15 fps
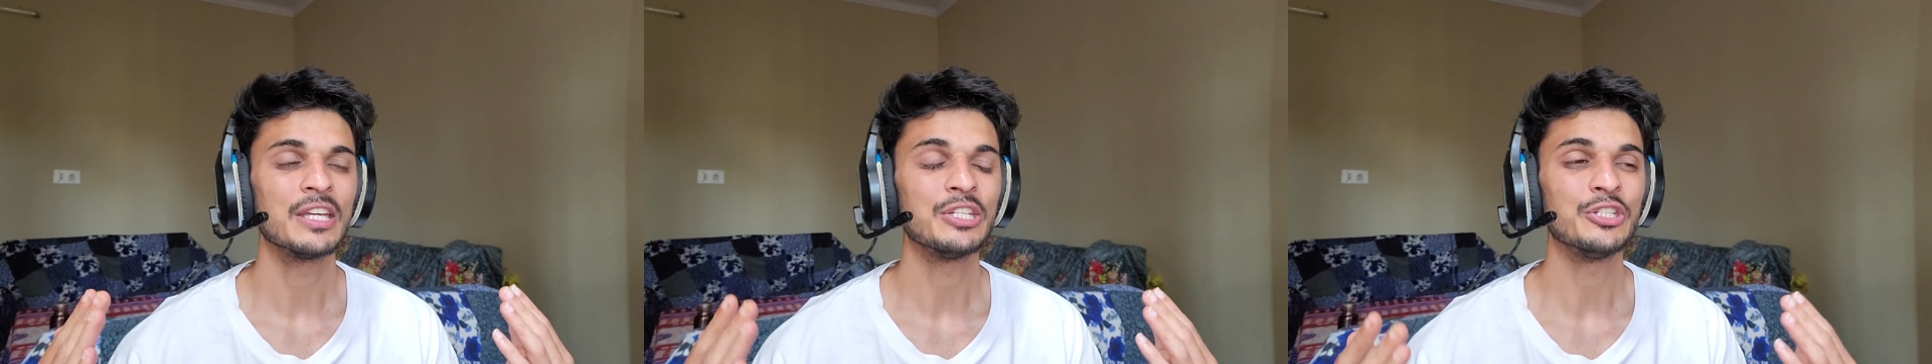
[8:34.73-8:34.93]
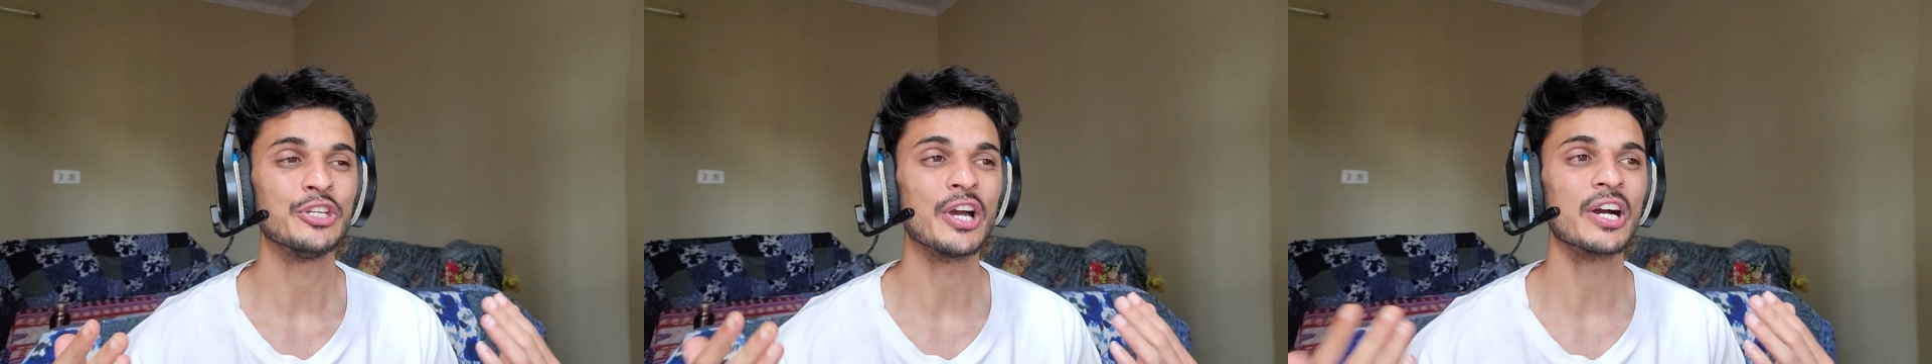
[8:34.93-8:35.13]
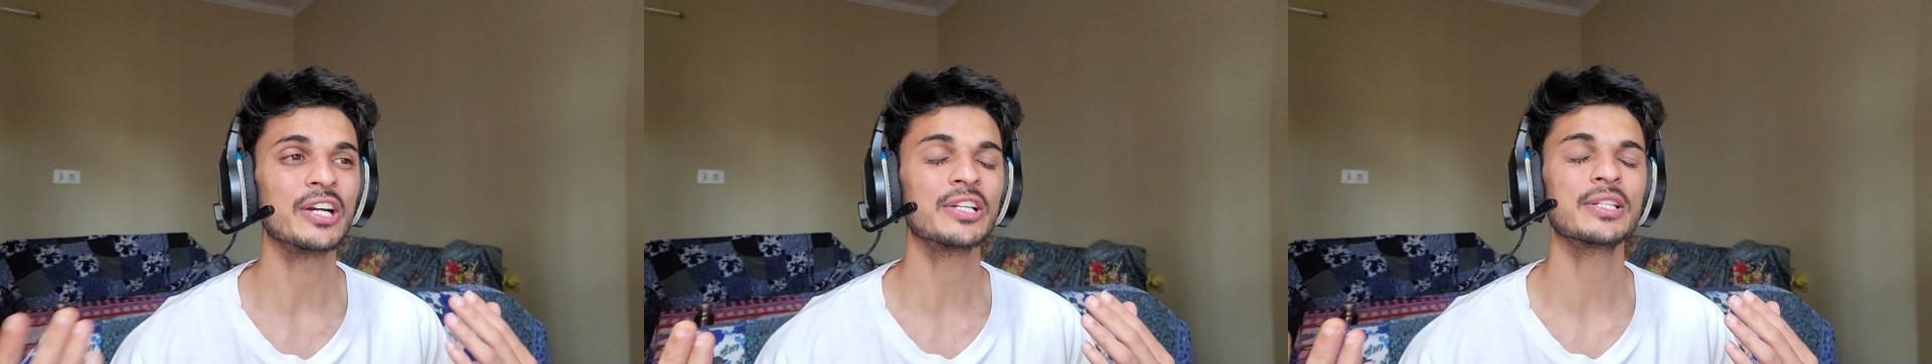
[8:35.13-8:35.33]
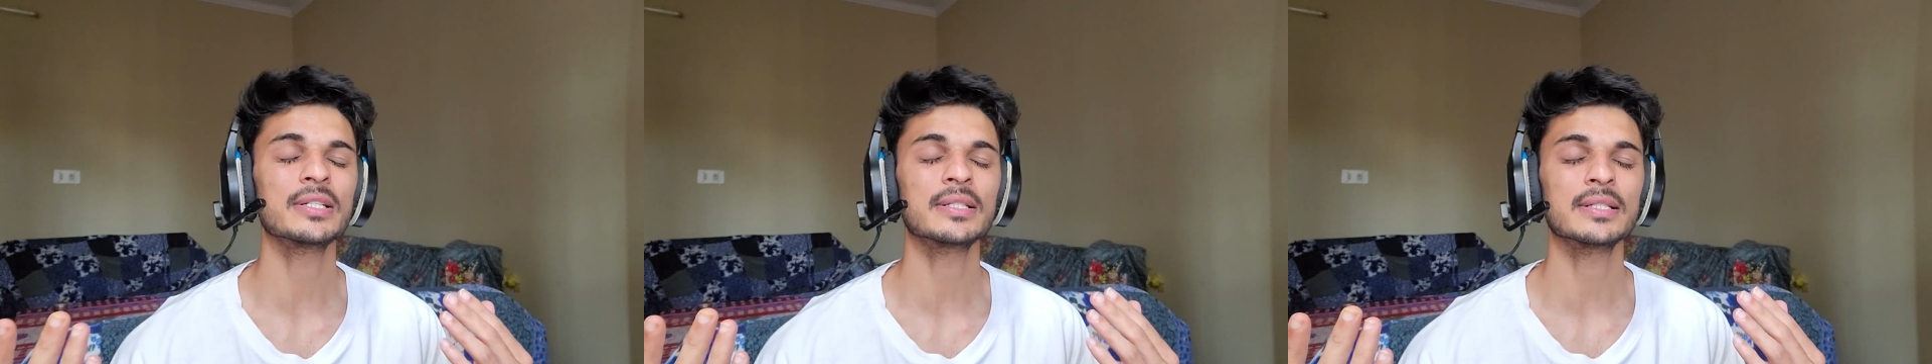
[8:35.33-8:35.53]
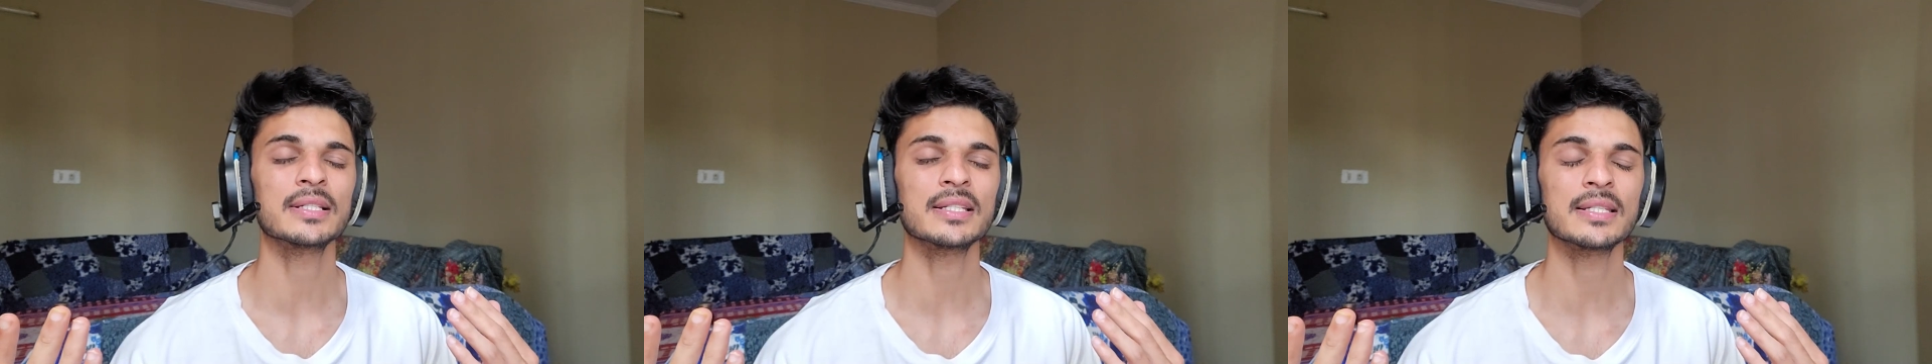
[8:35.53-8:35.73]
young
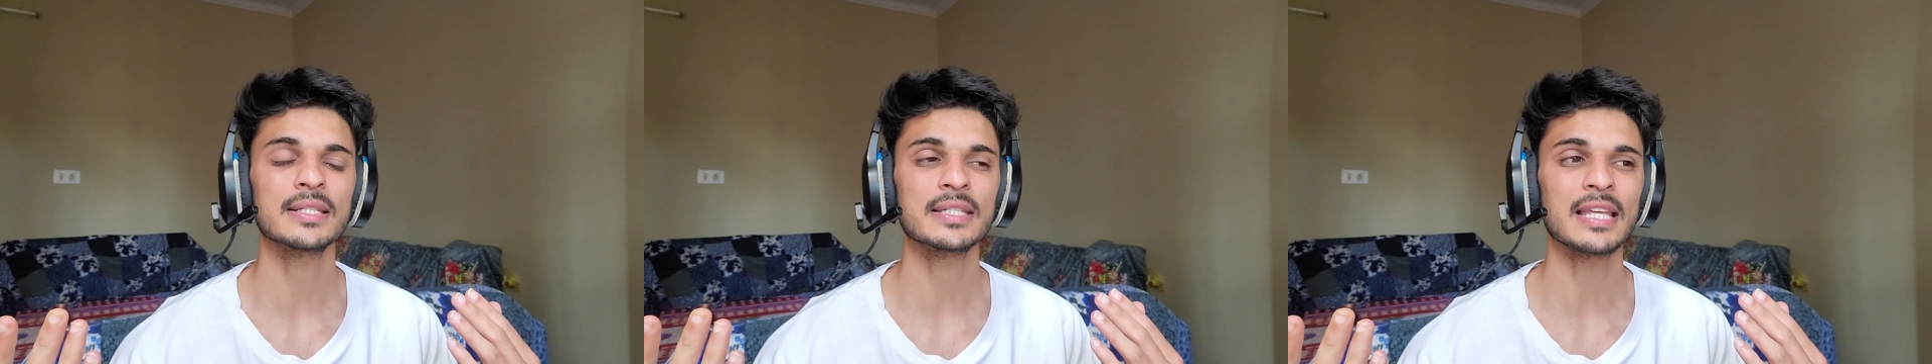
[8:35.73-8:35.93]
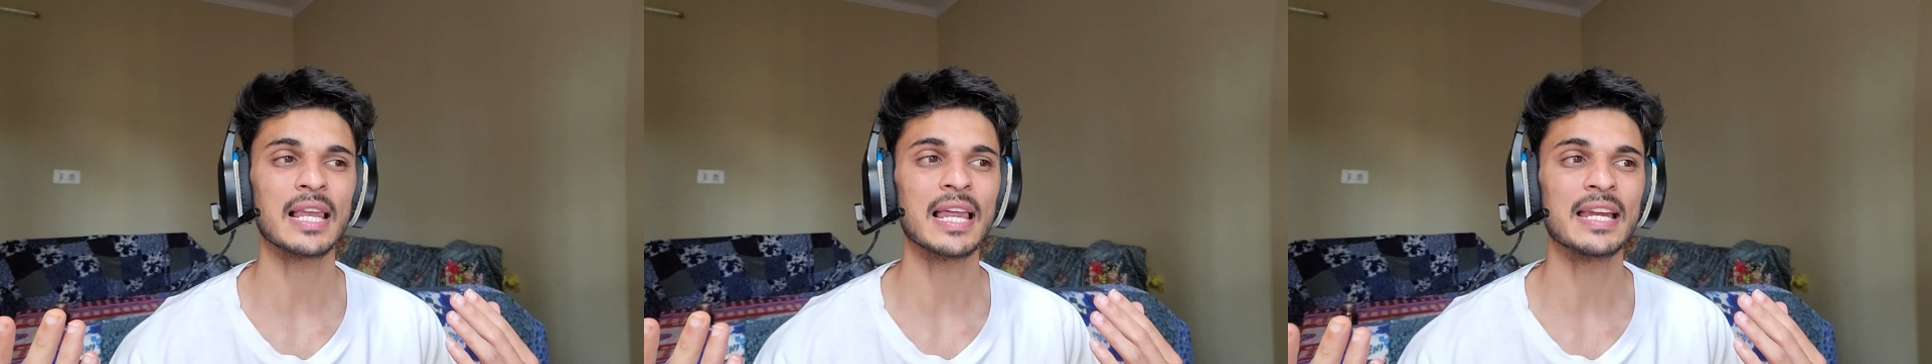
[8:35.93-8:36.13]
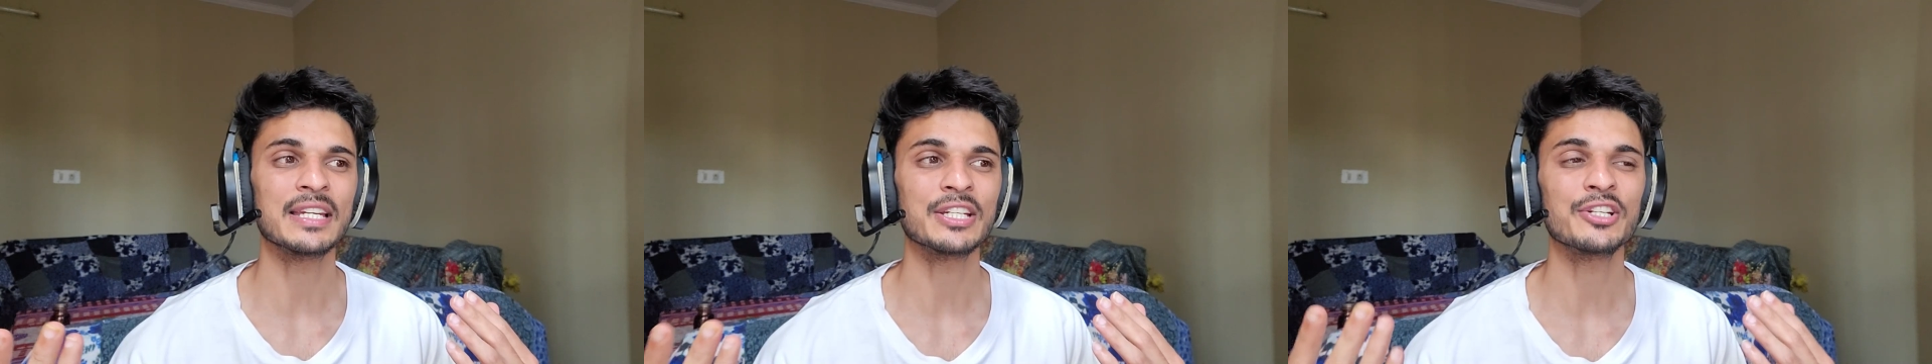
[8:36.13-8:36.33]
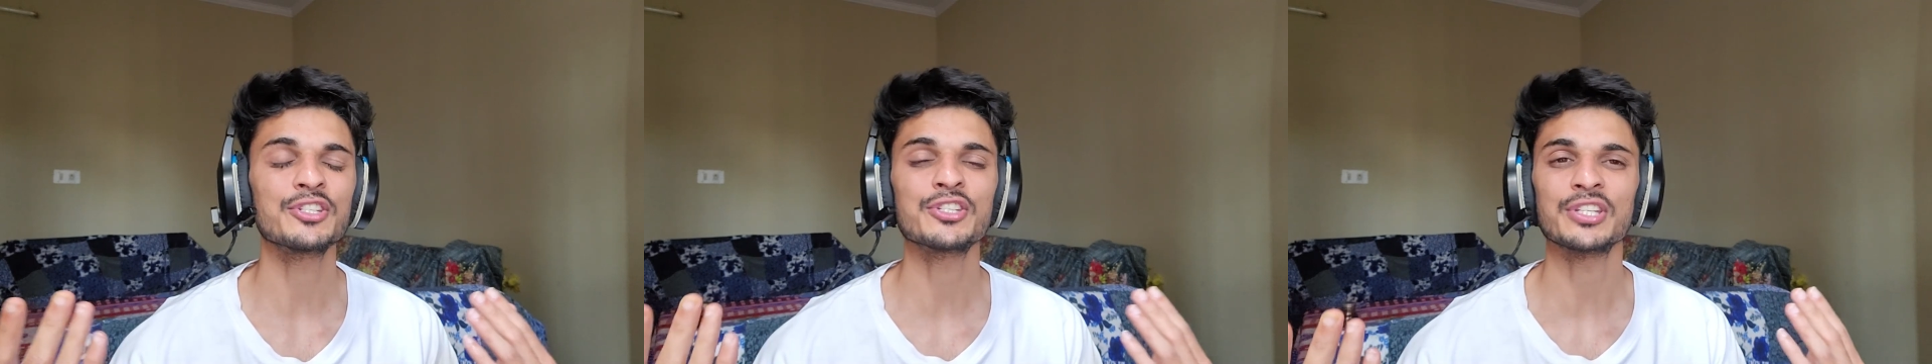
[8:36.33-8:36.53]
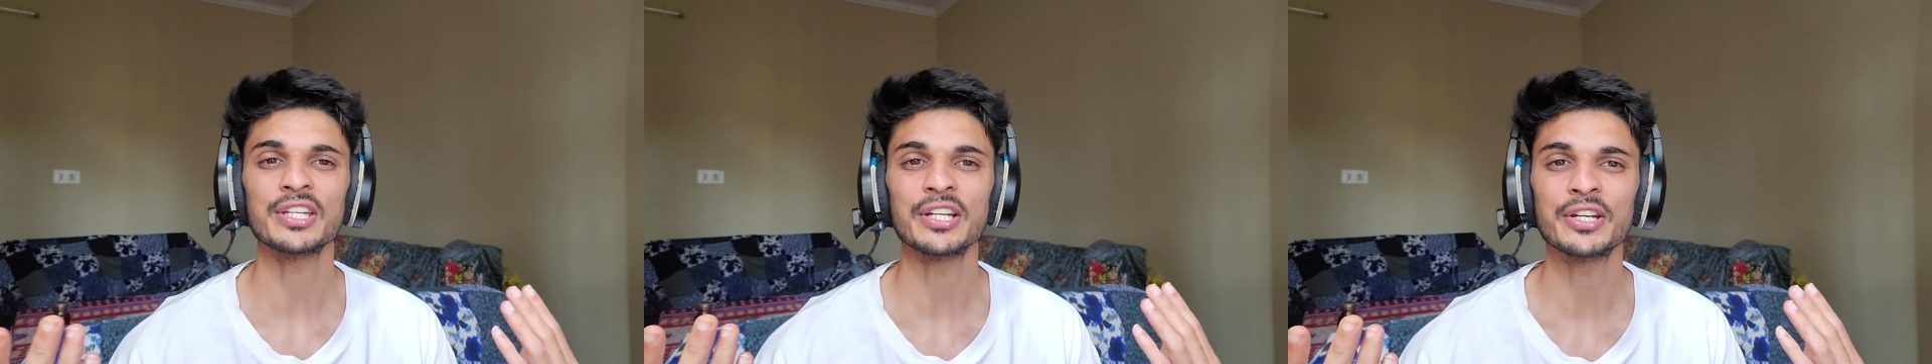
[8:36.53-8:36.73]
talented
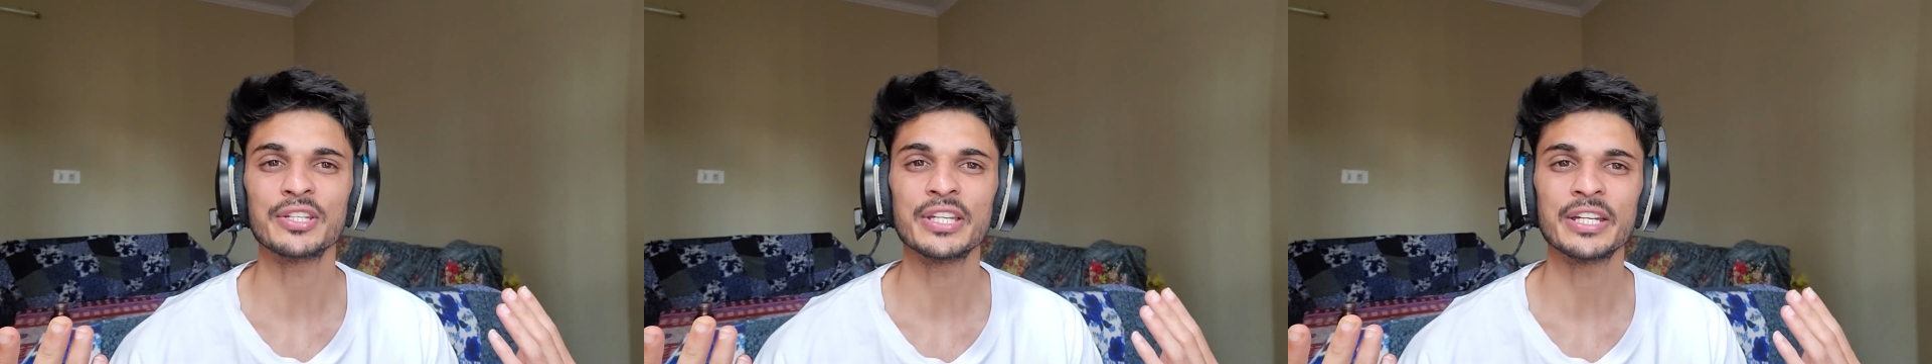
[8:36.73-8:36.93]
singer